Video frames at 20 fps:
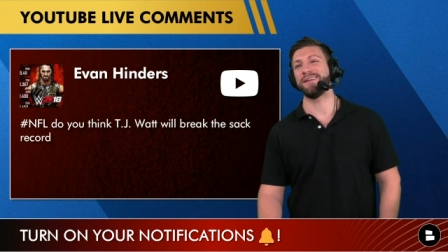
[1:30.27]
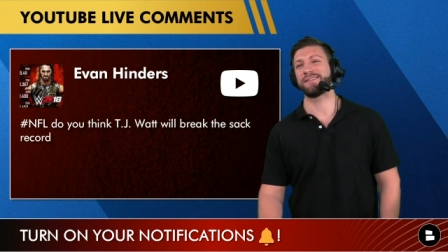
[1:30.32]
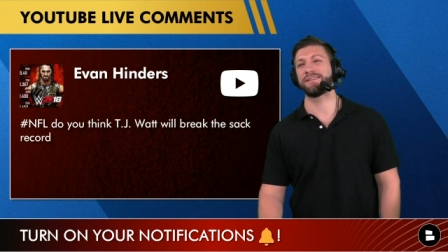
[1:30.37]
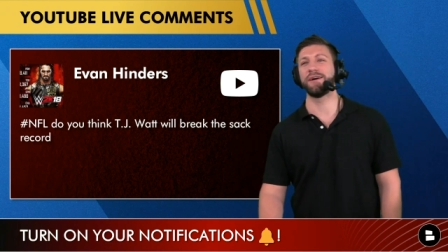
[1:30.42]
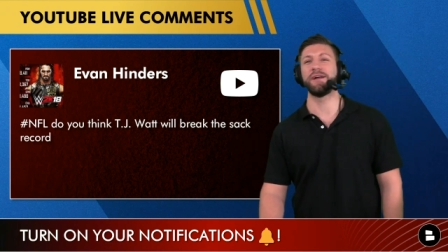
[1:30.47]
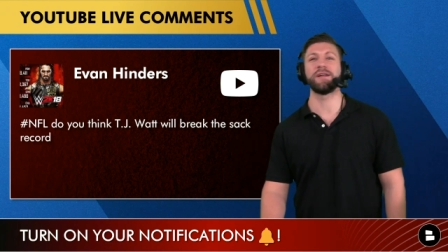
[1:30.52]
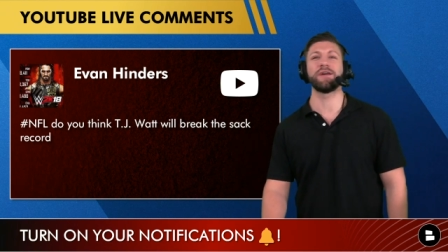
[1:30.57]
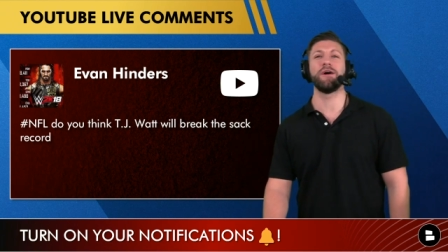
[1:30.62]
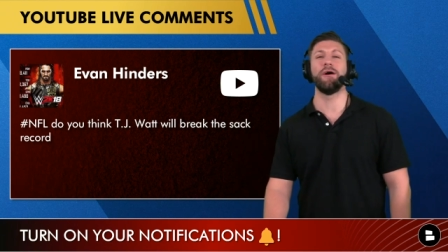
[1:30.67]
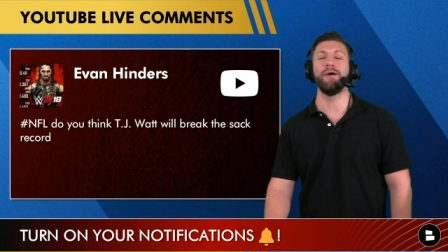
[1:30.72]
is
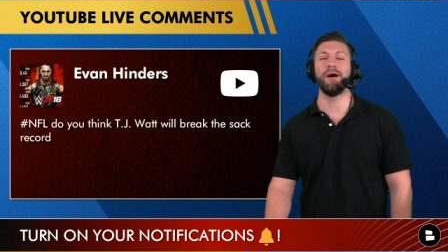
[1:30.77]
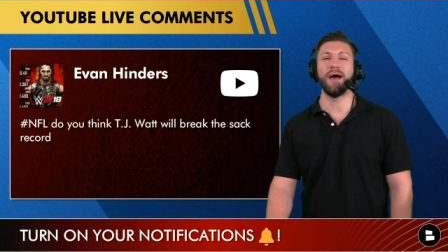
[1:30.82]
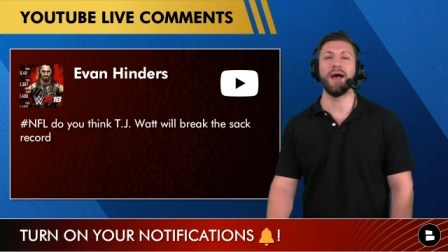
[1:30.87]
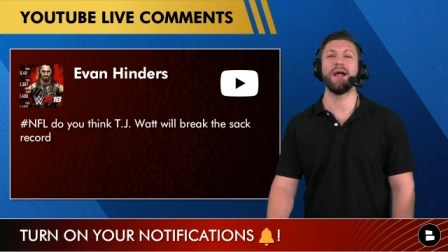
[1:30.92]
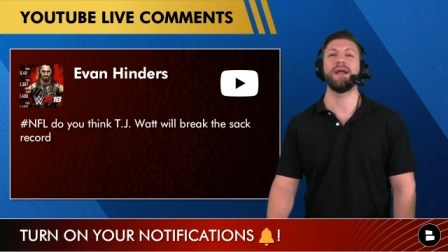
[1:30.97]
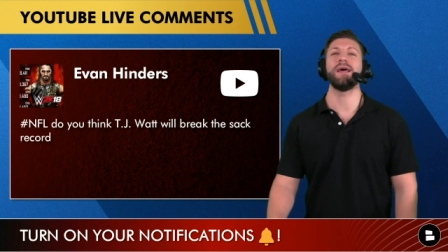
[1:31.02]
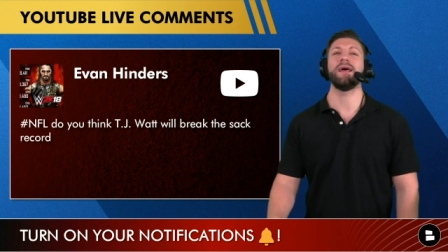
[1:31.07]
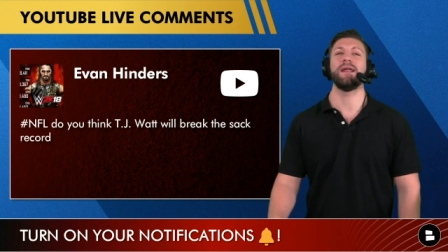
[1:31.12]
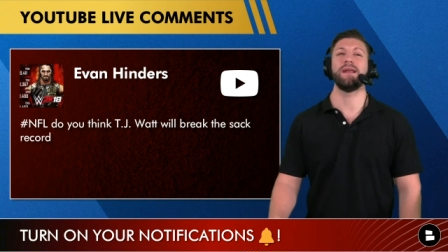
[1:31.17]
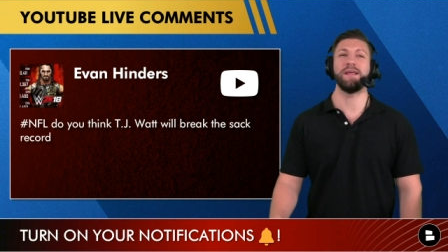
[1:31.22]
going to go
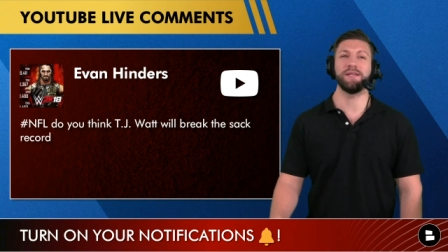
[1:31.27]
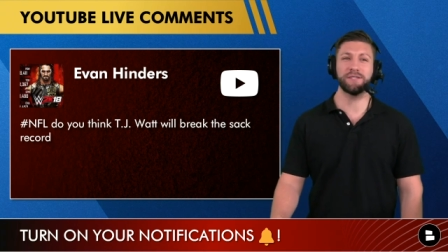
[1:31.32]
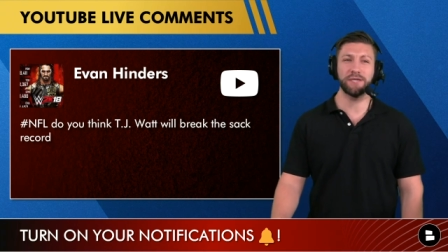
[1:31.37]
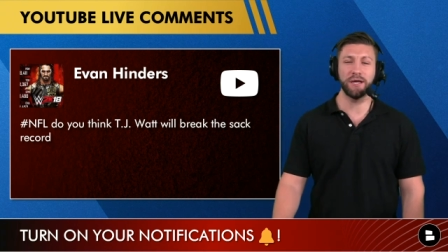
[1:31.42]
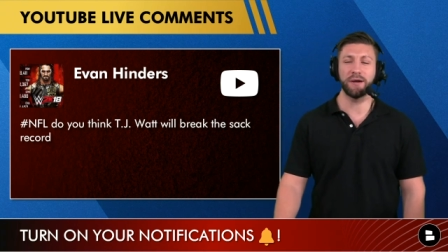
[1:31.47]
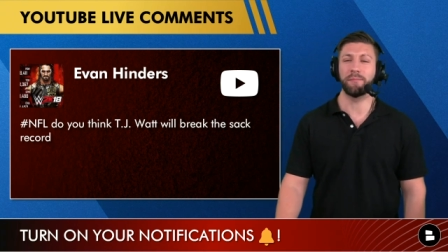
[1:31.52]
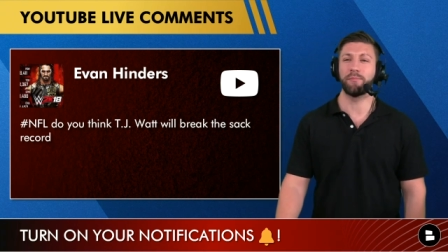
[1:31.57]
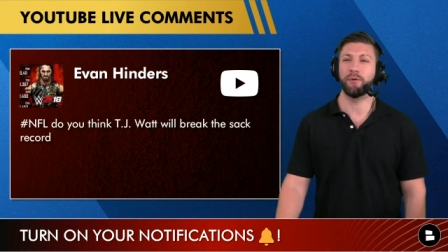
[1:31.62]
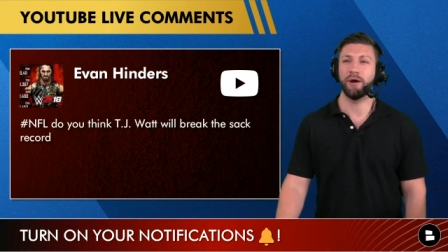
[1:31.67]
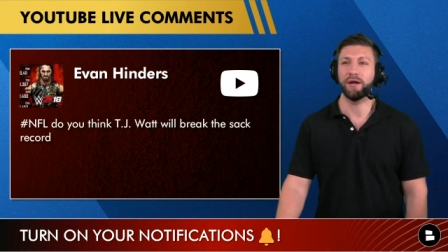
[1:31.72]
ahead and he's
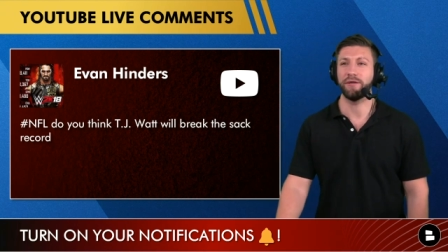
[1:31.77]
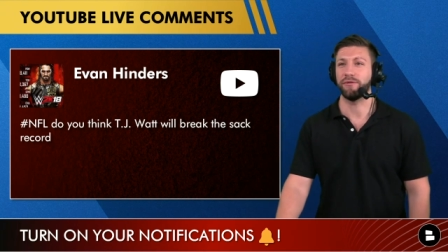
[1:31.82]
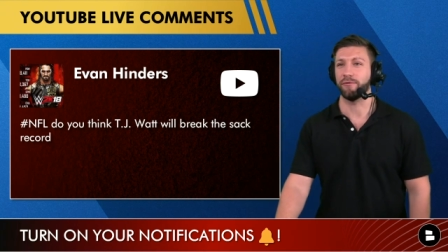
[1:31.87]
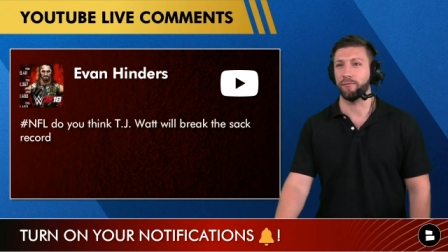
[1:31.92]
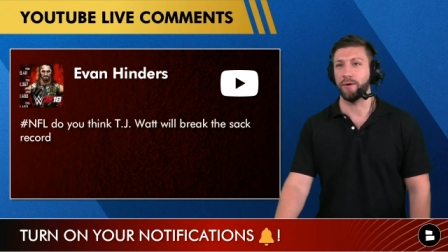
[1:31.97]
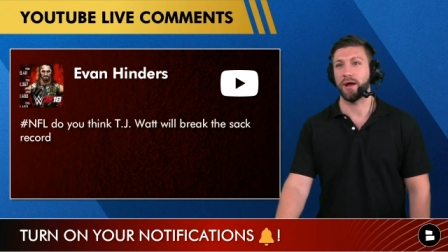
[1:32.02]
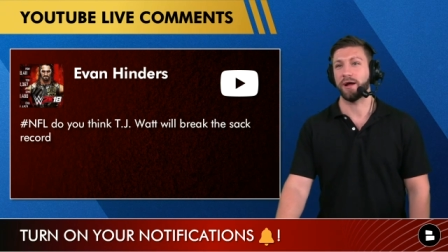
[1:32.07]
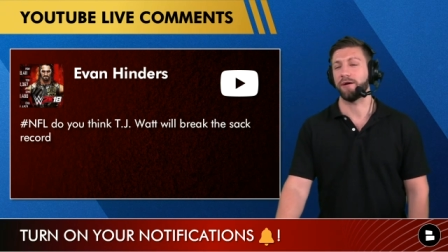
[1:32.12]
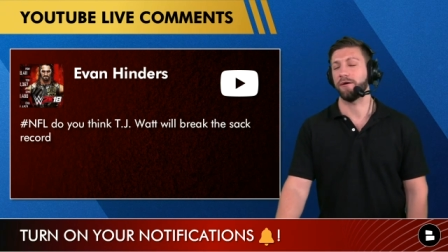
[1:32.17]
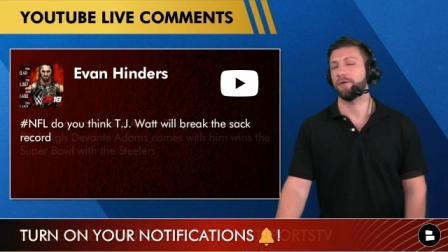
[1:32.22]
going to break the
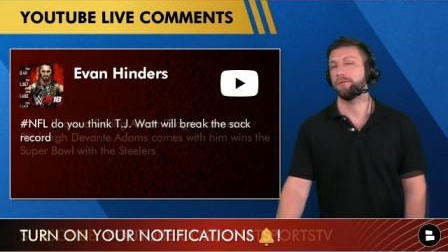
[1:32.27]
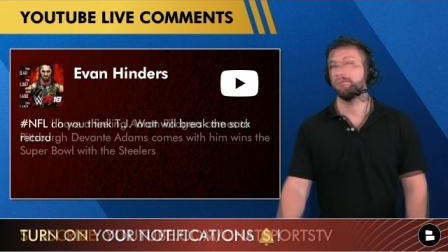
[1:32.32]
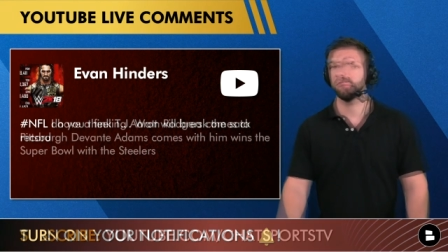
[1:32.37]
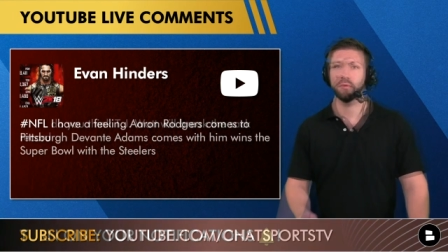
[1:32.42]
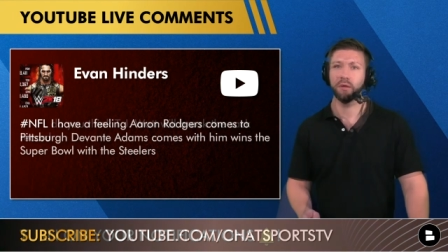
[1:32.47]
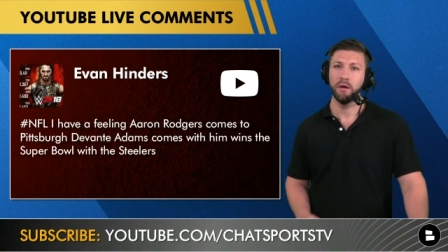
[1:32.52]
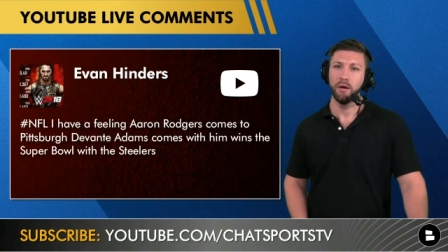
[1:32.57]
record.